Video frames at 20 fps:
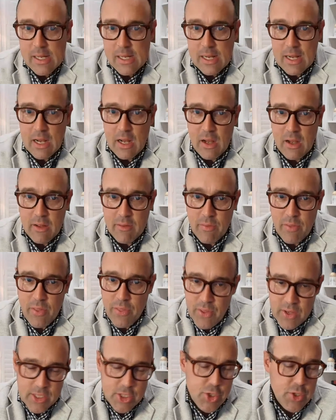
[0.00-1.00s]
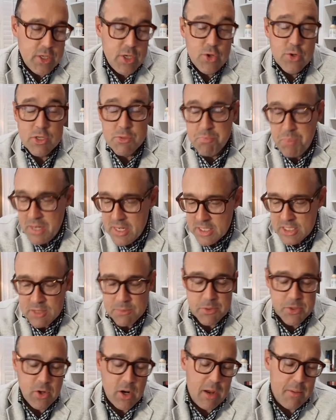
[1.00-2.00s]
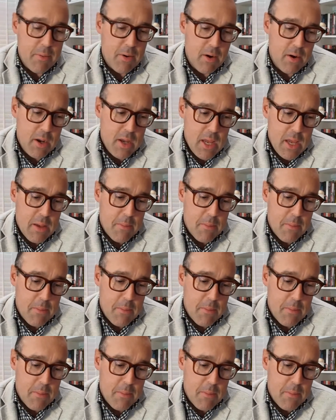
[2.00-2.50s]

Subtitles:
The things you can do is be a subscriber,